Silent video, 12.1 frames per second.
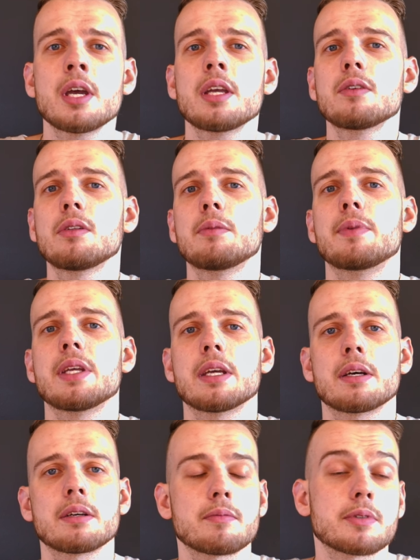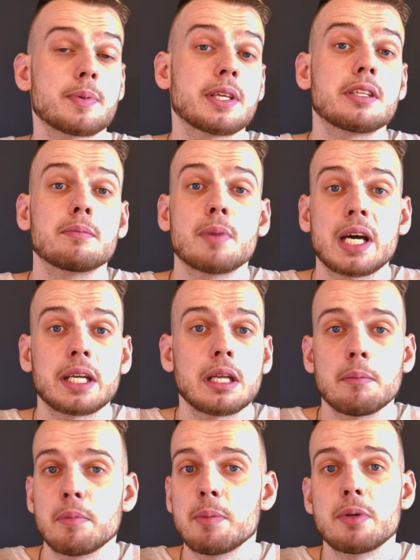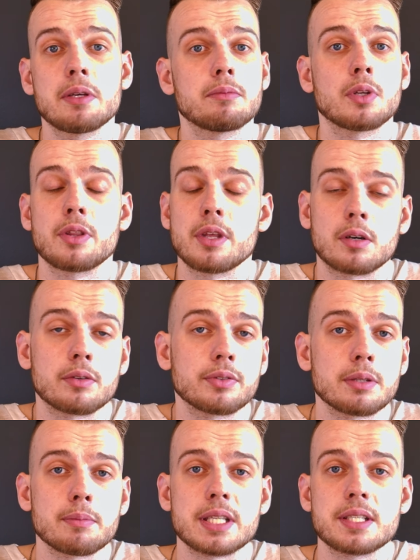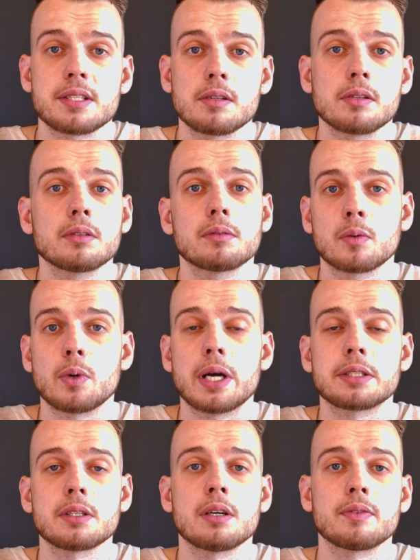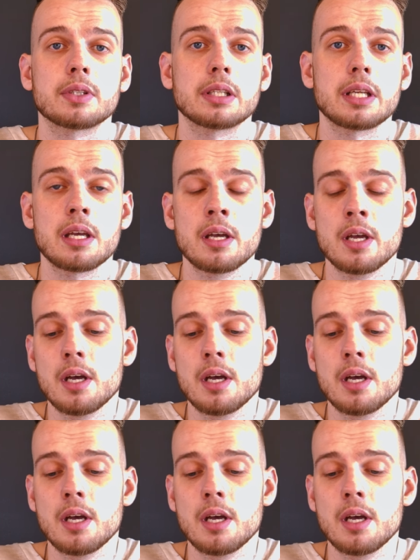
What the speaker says: You will be spending money, maybe not that often, but still quite oftenly,